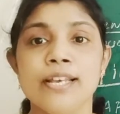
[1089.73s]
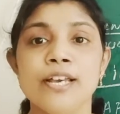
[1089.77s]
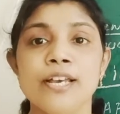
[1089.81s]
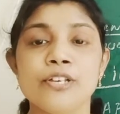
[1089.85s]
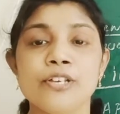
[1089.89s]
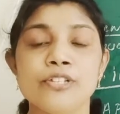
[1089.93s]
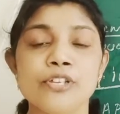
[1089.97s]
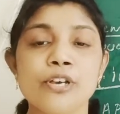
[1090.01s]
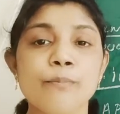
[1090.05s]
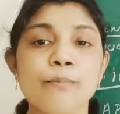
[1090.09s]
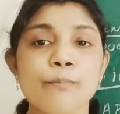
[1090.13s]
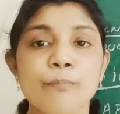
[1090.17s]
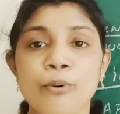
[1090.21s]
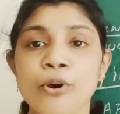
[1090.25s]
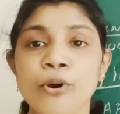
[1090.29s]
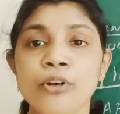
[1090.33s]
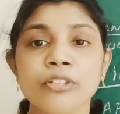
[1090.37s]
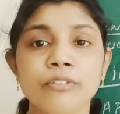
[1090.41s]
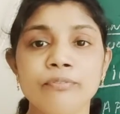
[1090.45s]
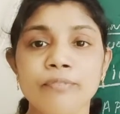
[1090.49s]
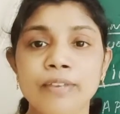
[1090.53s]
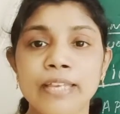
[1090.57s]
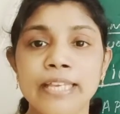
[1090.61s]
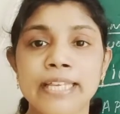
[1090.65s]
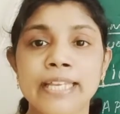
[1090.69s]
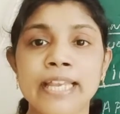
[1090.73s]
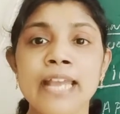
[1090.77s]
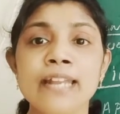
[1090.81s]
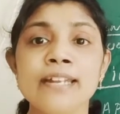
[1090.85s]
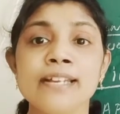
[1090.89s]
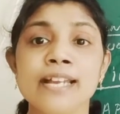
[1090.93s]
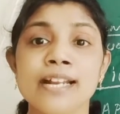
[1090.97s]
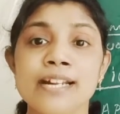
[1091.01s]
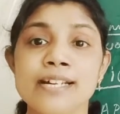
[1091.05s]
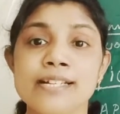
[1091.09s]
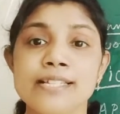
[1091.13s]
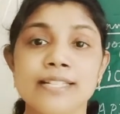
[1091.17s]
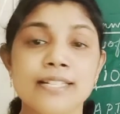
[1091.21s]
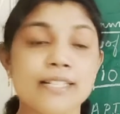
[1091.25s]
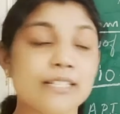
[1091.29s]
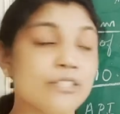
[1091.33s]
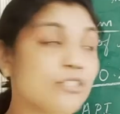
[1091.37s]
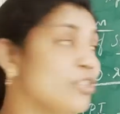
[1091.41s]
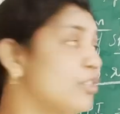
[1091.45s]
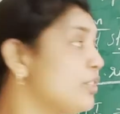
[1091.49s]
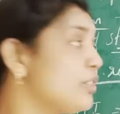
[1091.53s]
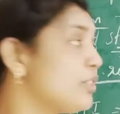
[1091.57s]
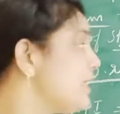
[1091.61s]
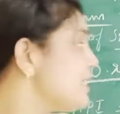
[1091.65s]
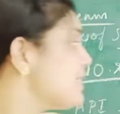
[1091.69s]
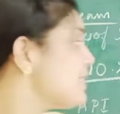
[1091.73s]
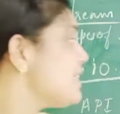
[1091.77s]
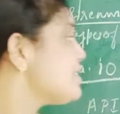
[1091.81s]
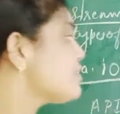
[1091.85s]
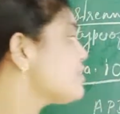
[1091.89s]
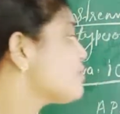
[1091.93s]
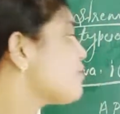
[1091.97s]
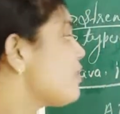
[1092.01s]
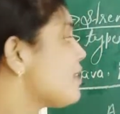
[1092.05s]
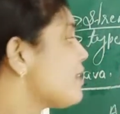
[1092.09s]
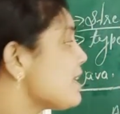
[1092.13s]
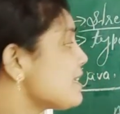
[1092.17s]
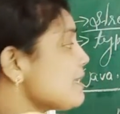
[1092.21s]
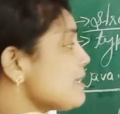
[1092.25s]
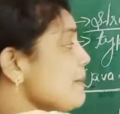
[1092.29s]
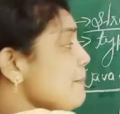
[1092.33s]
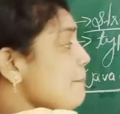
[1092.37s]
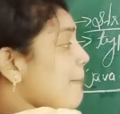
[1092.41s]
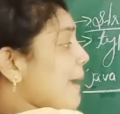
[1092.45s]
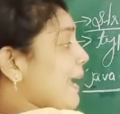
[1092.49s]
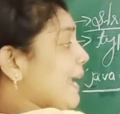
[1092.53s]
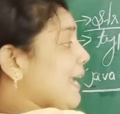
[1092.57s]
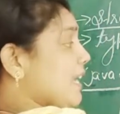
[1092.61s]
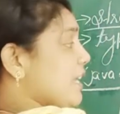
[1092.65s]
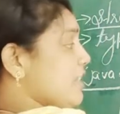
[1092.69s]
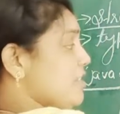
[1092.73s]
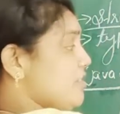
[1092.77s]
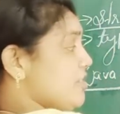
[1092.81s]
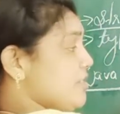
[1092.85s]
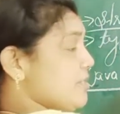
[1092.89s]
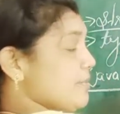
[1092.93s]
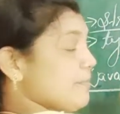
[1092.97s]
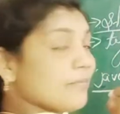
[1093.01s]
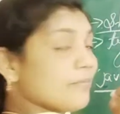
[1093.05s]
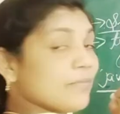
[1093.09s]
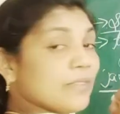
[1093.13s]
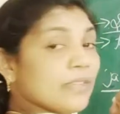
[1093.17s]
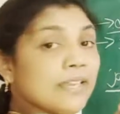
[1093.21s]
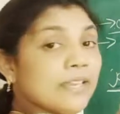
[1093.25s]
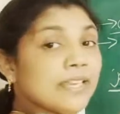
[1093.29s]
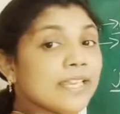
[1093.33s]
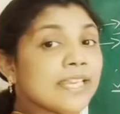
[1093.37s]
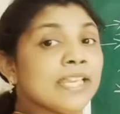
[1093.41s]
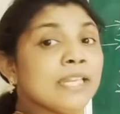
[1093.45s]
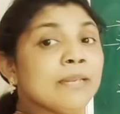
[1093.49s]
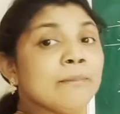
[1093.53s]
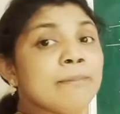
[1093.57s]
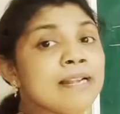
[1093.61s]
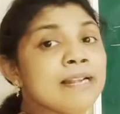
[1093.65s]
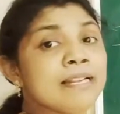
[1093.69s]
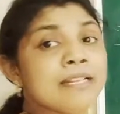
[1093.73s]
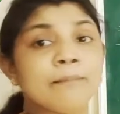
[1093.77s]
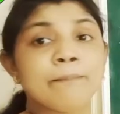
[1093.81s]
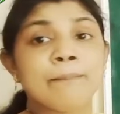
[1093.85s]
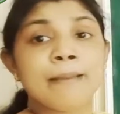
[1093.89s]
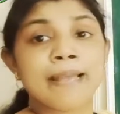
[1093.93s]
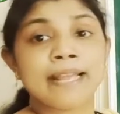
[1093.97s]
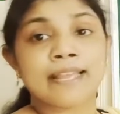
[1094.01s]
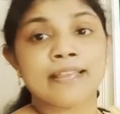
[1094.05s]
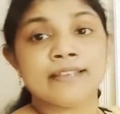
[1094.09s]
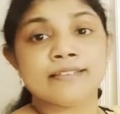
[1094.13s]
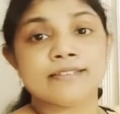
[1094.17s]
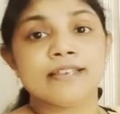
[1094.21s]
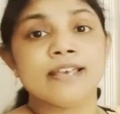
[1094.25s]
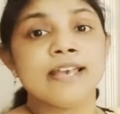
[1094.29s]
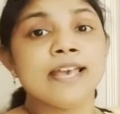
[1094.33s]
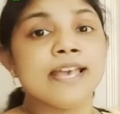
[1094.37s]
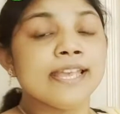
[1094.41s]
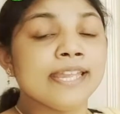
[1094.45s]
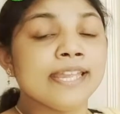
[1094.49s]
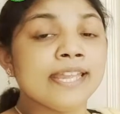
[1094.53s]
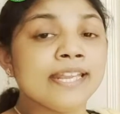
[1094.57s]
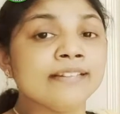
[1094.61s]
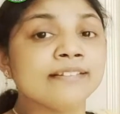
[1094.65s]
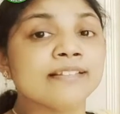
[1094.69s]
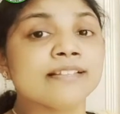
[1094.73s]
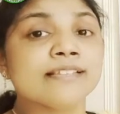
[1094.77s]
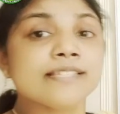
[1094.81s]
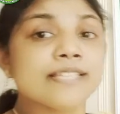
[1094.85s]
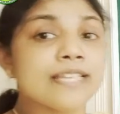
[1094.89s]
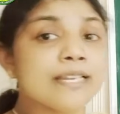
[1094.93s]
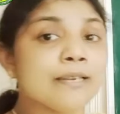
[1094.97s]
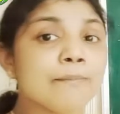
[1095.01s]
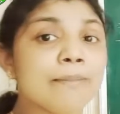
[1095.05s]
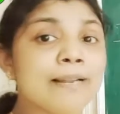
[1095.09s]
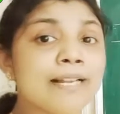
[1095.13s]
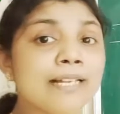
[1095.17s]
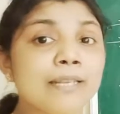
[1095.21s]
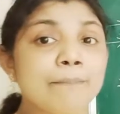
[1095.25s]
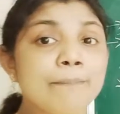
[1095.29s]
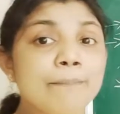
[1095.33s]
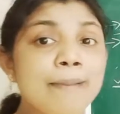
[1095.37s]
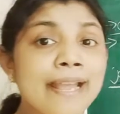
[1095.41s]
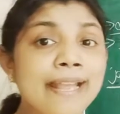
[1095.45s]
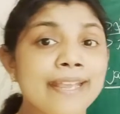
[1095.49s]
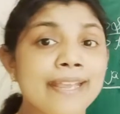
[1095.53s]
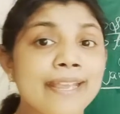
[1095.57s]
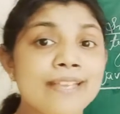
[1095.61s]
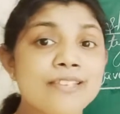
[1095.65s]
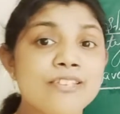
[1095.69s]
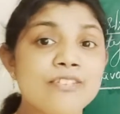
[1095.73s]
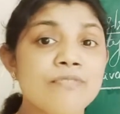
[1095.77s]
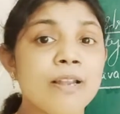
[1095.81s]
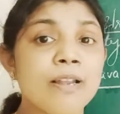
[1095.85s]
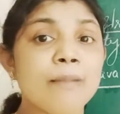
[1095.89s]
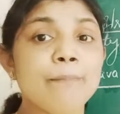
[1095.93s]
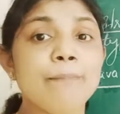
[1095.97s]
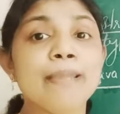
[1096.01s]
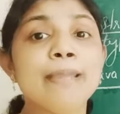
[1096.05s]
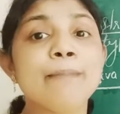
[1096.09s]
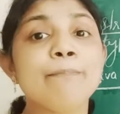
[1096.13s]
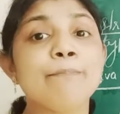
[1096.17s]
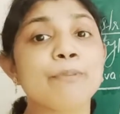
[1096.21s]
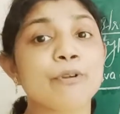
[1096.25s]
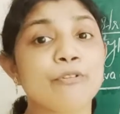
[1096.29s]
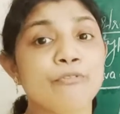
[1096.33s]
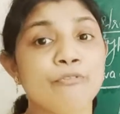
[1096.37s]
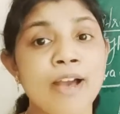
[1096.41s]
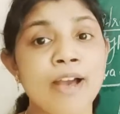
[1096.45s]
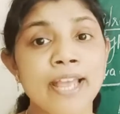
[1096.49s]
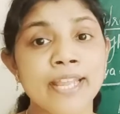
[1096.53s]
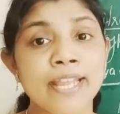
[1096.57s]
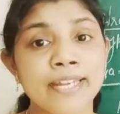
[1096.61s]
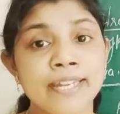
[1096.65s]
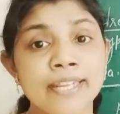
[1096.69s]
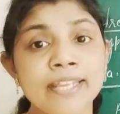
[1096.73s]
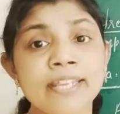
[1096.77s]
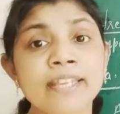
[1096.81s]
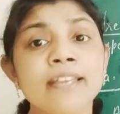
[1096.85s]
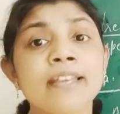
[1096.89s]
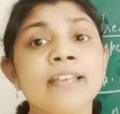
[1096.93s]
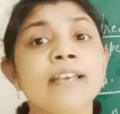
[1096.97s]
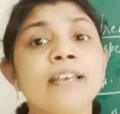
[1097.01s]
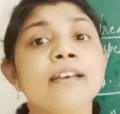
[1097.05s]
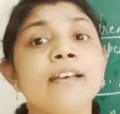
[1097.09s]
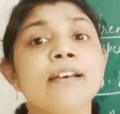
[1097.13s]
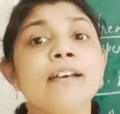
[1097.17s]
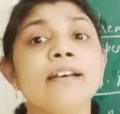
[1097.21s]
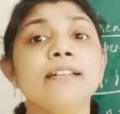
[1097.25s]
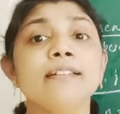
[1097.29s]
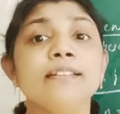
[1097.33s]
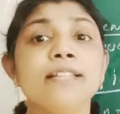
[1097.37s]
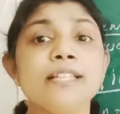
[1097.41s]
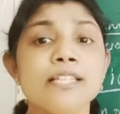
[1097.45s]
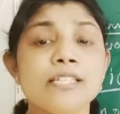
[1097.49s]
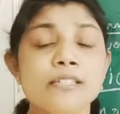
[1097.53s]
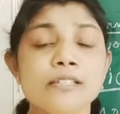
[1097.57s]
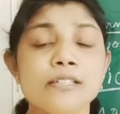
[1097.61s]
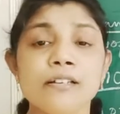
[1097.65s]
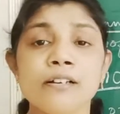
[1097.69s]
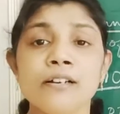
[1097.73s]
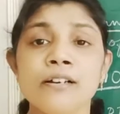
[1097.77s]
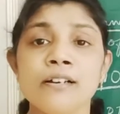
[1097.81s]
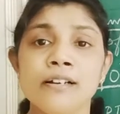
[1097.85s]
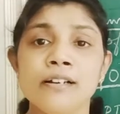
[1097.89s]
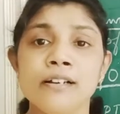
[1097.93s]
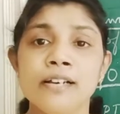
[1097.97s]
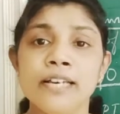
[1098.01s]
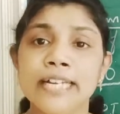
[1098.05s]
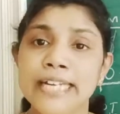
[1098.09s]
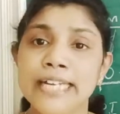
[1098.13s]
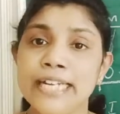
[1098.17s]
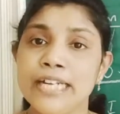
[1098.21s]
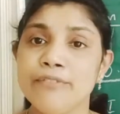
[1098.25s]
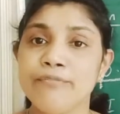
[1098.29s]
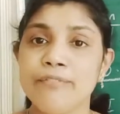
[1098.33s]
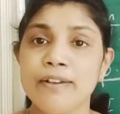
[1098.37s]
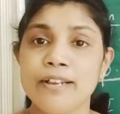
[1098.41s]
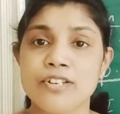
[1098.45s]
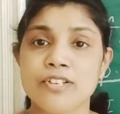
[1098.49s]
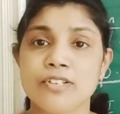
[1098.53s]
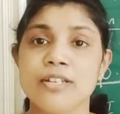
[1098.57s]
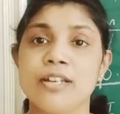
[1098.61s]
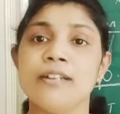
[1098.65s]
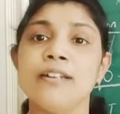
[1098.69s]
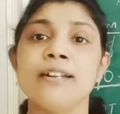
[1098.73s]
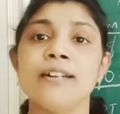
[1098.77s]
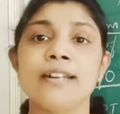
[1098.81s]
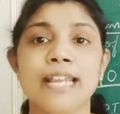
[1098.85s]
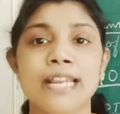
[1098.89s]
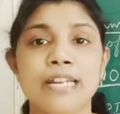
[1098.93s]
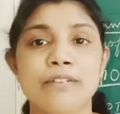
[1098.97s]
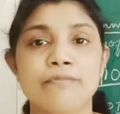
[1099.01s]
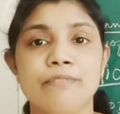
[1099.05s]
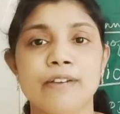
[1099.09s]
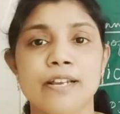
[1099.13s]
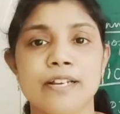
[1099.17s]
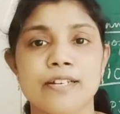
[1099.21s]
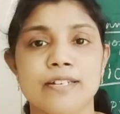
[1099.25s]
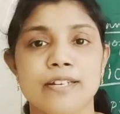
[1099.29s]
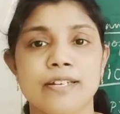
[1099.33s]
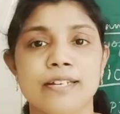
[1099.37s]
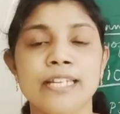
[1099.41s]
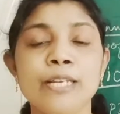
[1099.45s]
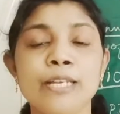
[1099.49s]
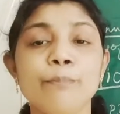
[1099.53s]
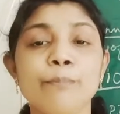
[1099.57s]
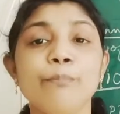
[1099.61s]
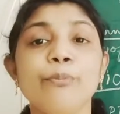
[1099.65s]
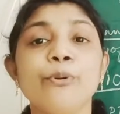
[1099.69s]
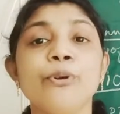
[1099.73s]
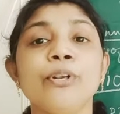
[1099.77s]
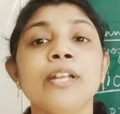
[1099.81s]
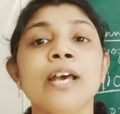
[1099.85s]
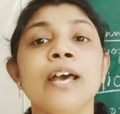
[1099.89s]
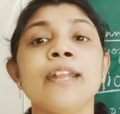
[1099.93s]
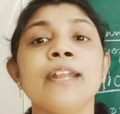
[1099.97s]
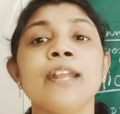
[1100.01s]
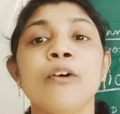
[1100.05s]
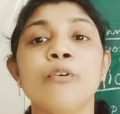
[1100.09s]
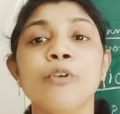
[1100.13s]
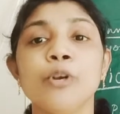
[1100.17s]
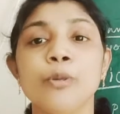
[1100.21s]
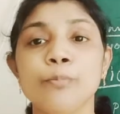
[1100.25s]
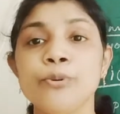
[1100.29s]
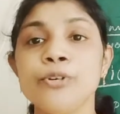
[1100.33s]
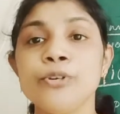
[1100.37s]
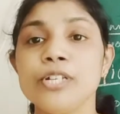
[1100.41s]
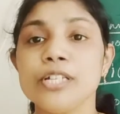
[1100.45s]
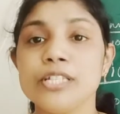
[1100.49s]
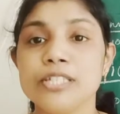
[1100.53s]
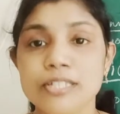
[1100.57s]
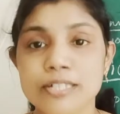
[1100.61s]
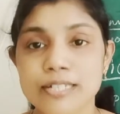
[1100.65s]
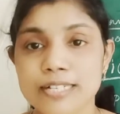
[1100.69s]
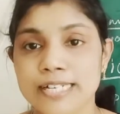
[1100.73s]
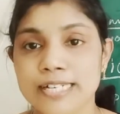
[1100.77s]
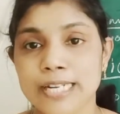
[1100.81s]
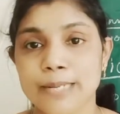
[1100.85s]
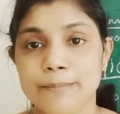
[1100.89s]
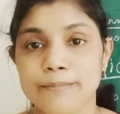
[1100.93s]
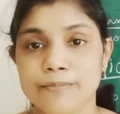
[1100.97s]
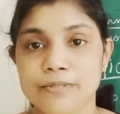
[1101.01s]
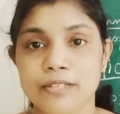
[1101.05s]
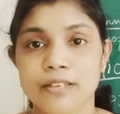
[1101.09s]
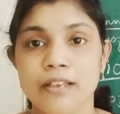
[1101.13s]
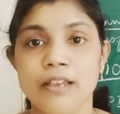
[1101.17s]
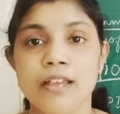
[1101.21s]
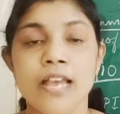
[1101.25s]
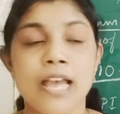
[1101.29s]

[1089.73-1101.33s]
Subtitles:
So both we can consider. So this is called as a package, inbuilt package. In this inbuilt package will be providing this read function and a write function, input and output streams.